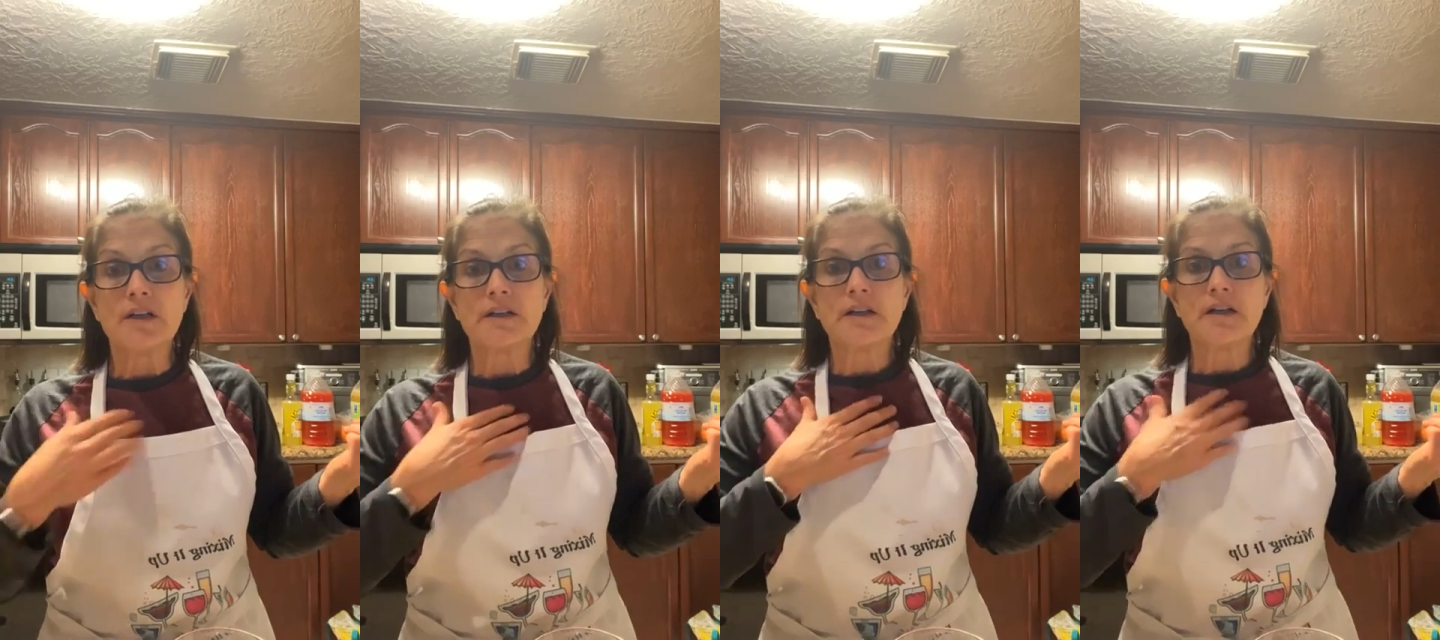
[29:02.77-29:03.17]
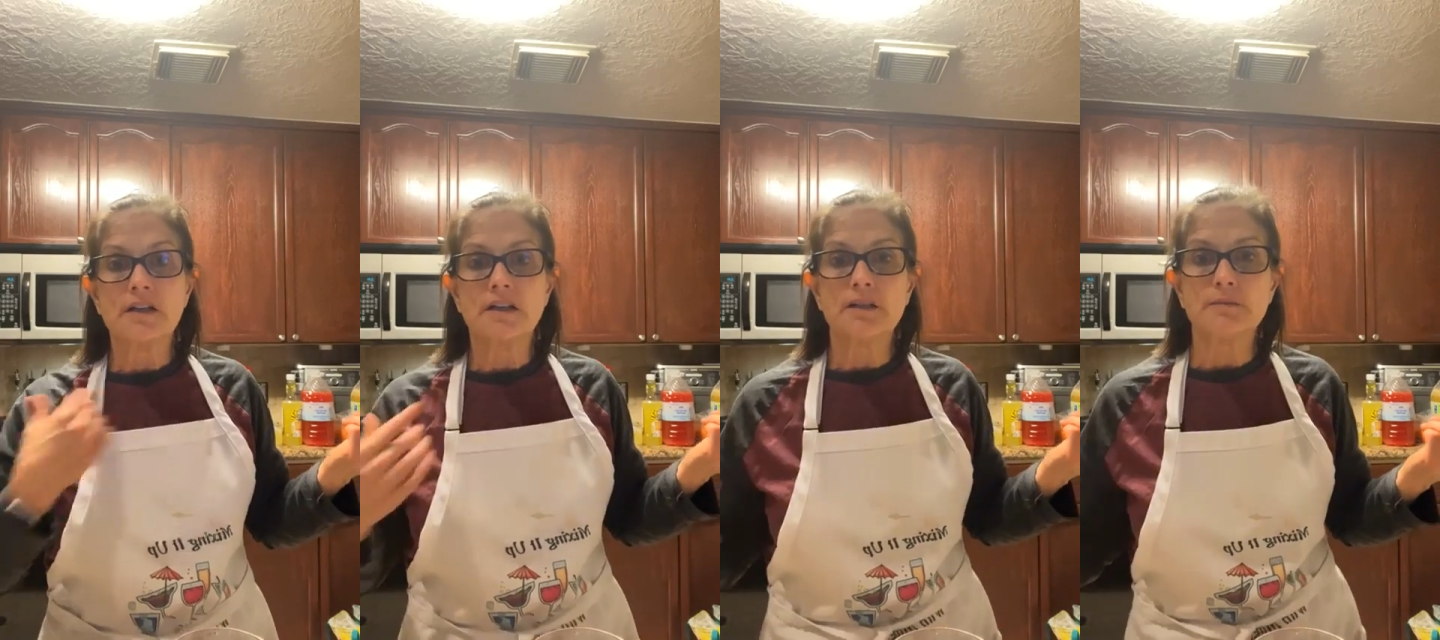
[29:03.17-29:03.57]
one,
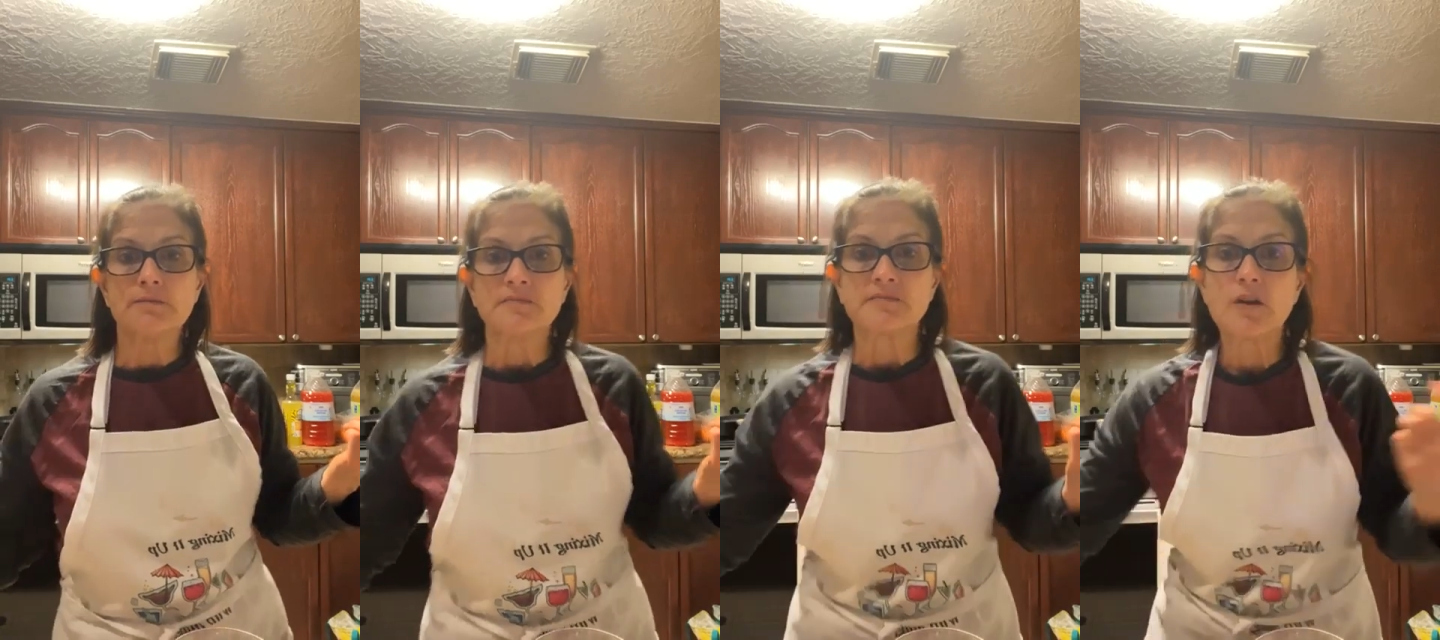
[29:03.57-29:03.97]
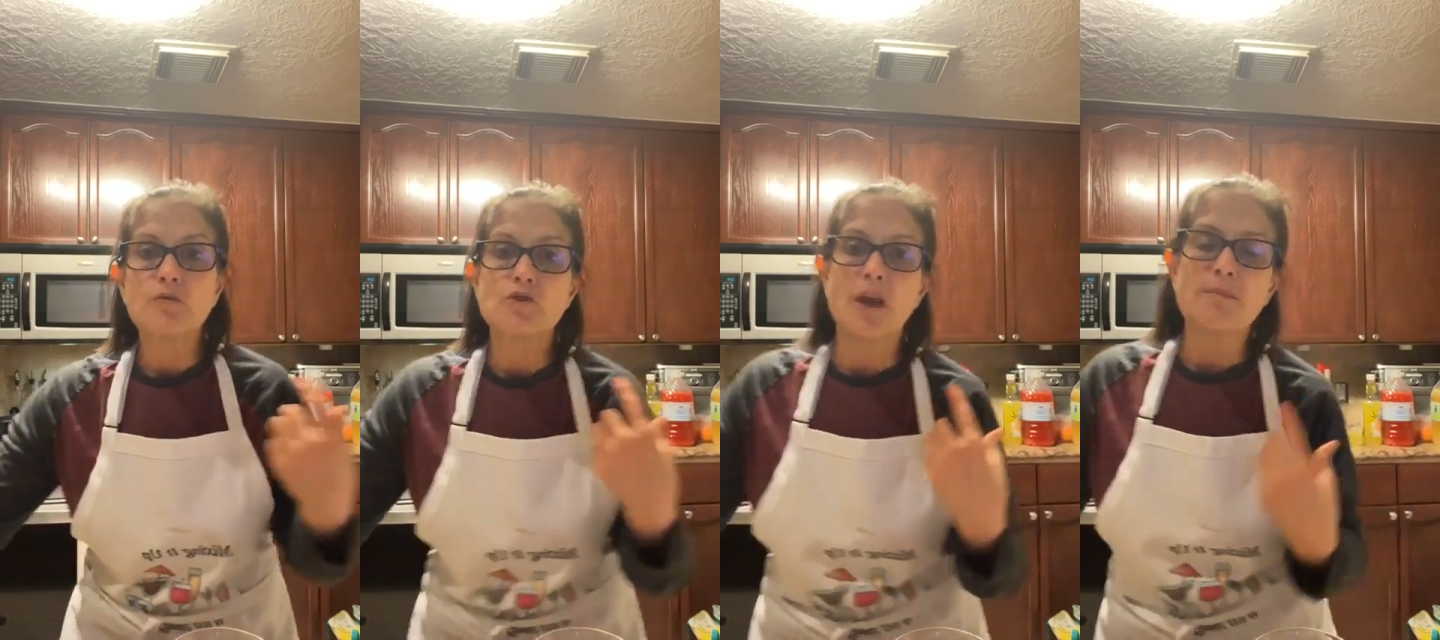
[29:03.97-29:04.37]
um,
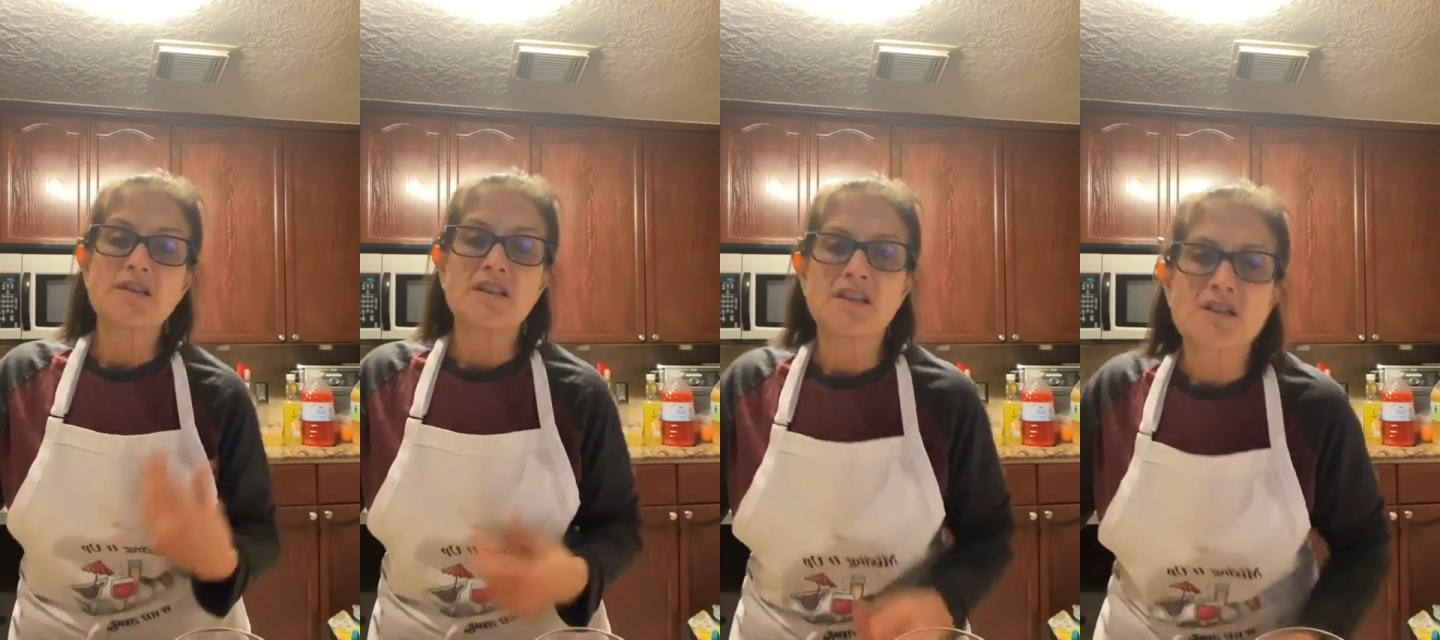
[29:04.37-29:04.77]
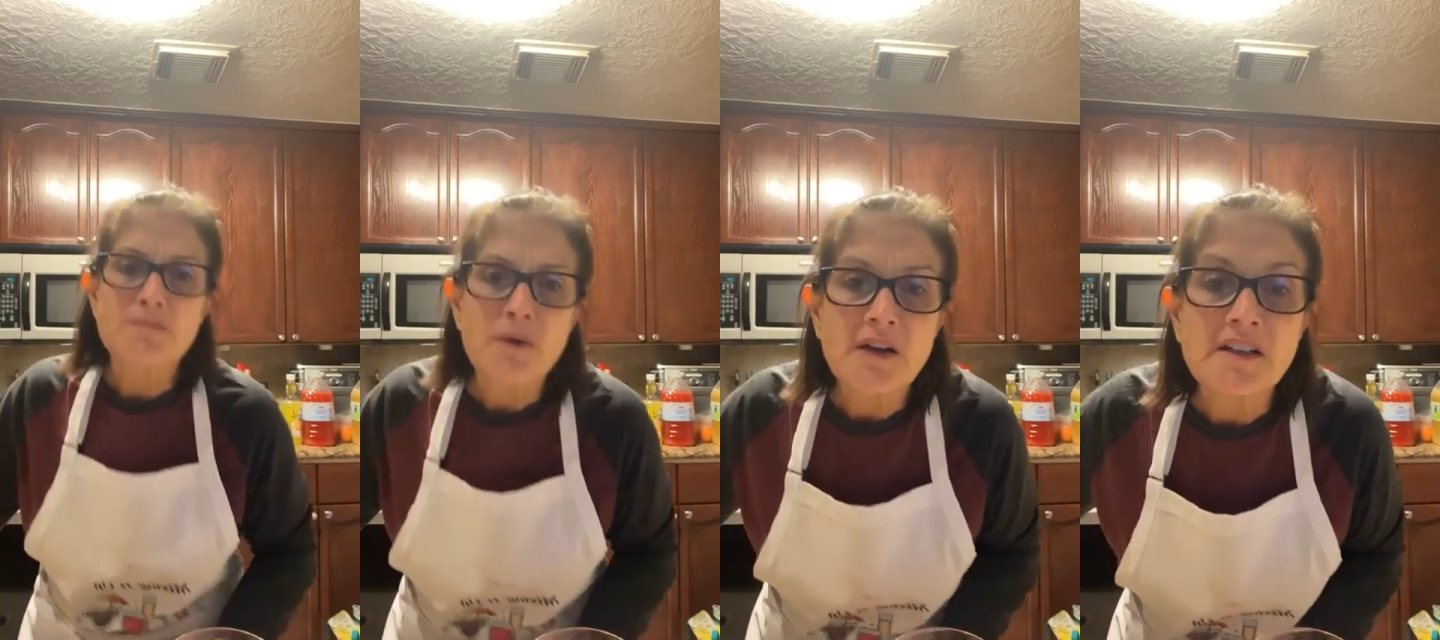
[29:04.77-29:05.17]
ooh, Jameson and
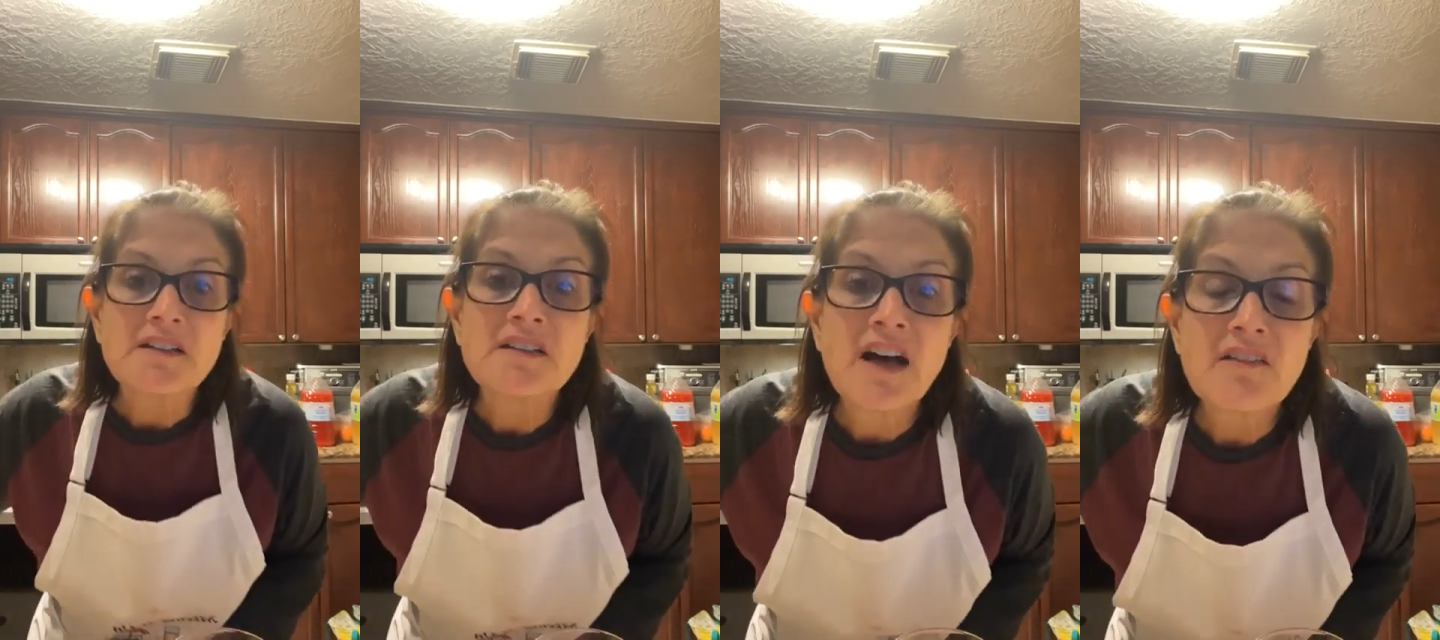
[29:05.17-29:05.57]
Sprite.